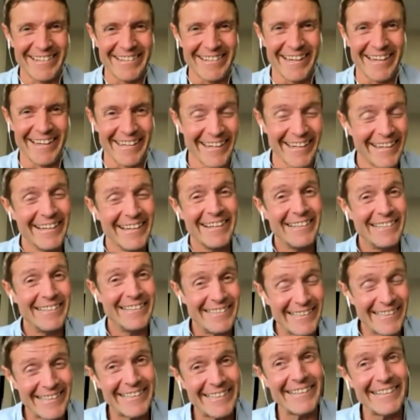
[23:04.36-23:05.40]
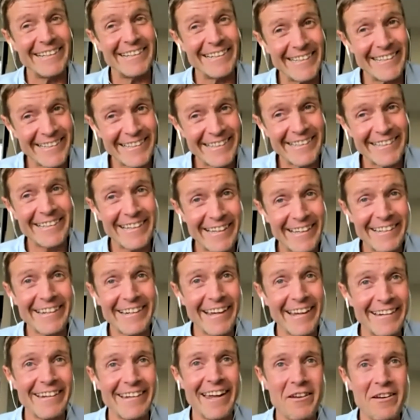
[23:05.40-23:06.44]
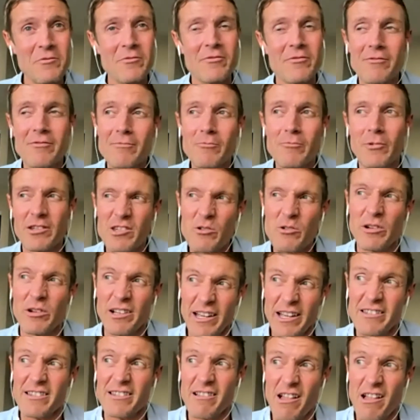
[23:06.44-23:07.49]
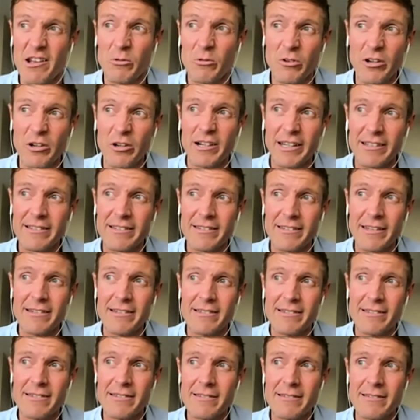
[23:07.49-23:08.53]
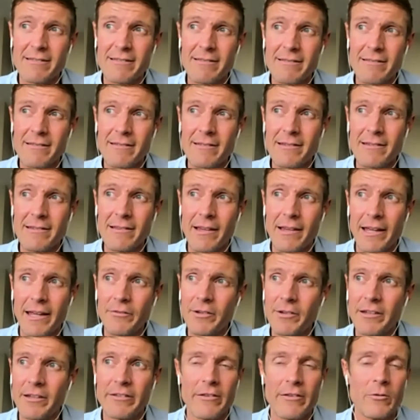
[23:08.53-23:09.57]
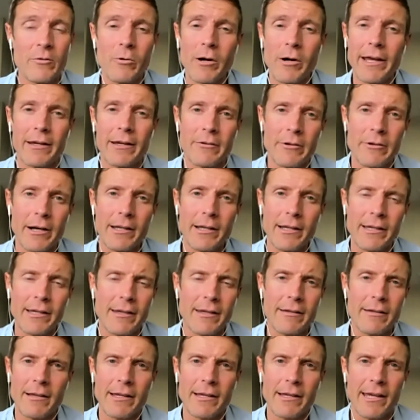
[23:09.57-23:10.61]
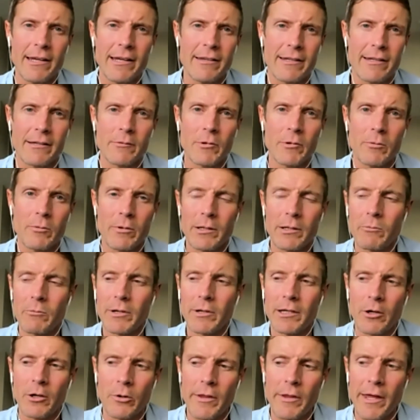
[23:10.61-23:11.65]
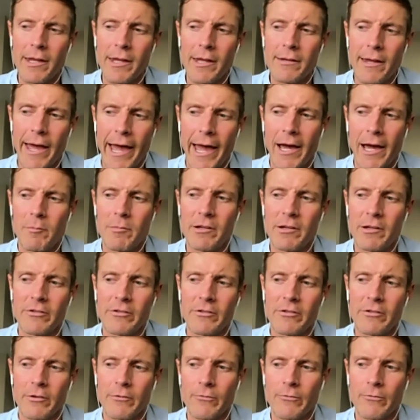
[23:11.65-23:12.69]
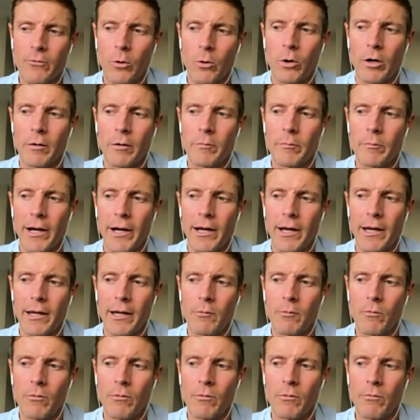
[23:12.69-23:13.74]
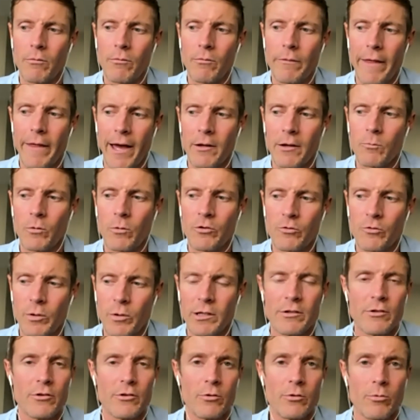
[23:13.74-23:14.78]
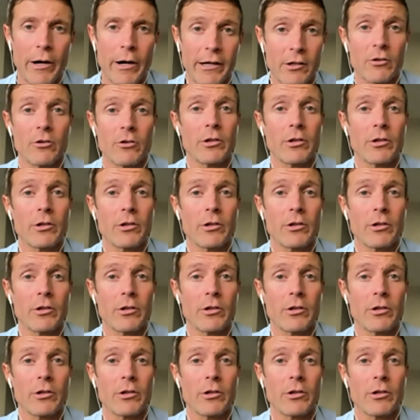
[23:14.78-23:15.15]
like, and once you realize it's a lot of work, it's life gets in the way, right? Like anything, we know that habits are formed by that which we do regularly.